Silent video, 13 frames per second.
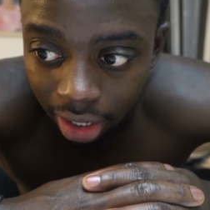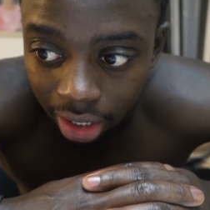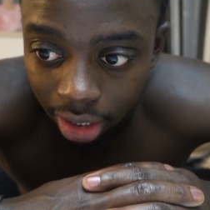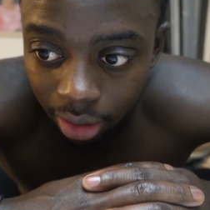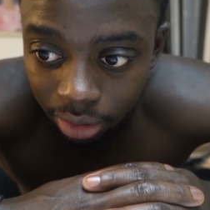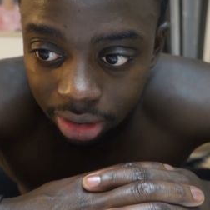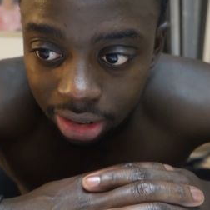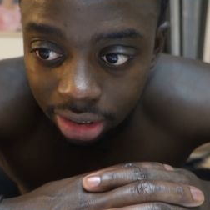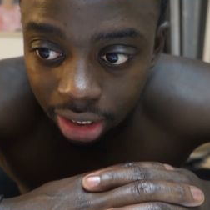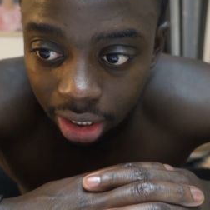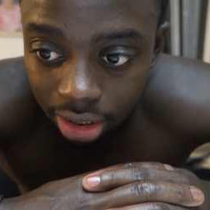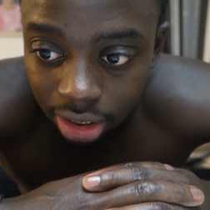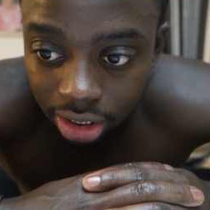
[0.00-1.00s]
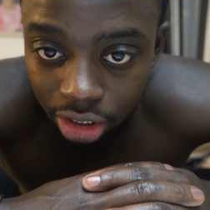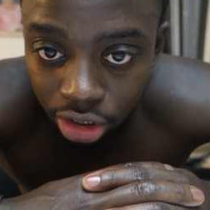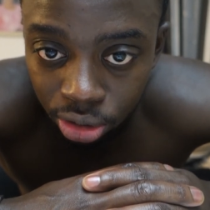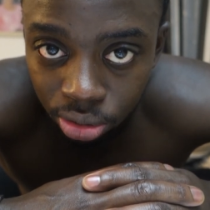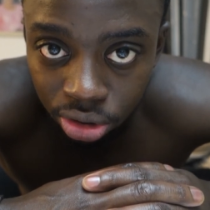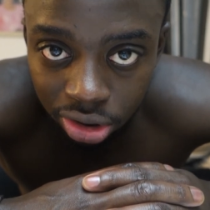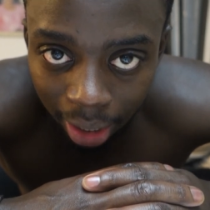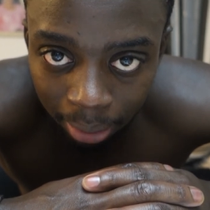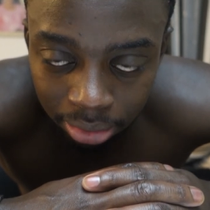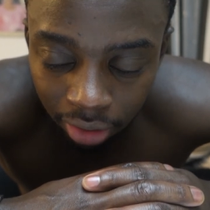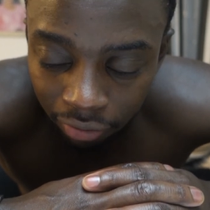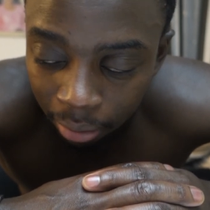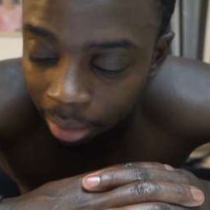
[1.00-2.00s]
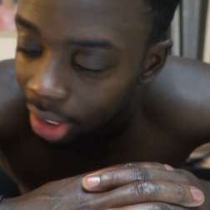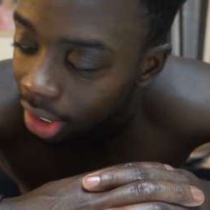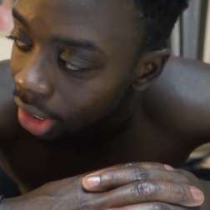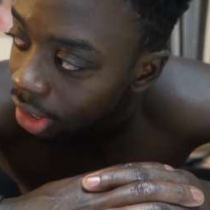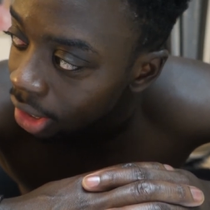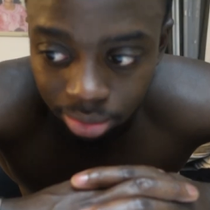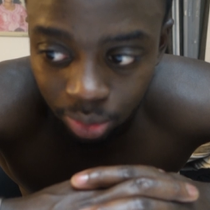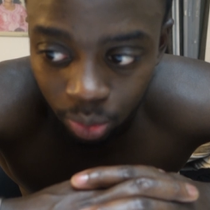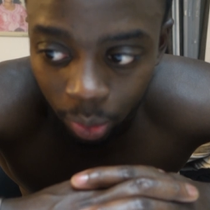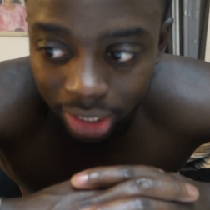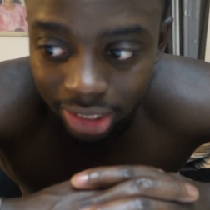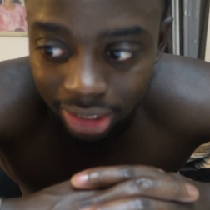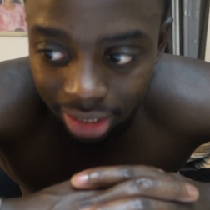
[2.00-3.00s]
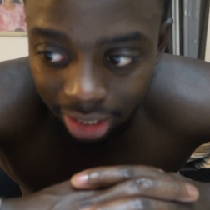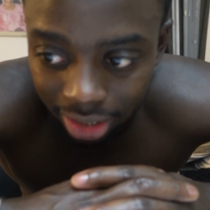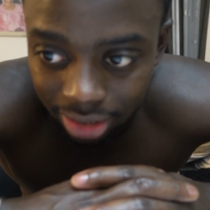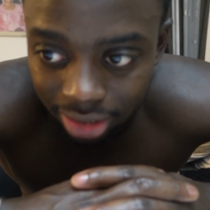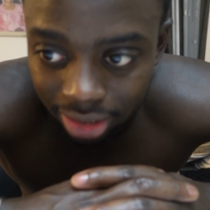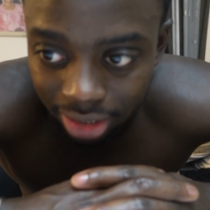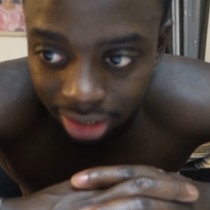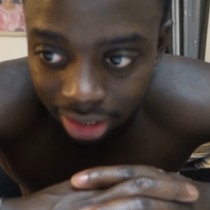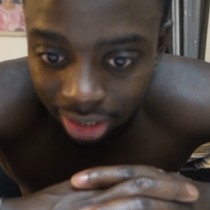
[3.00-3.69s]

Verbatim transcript: you know, this is a this is a new chapter for me. 26,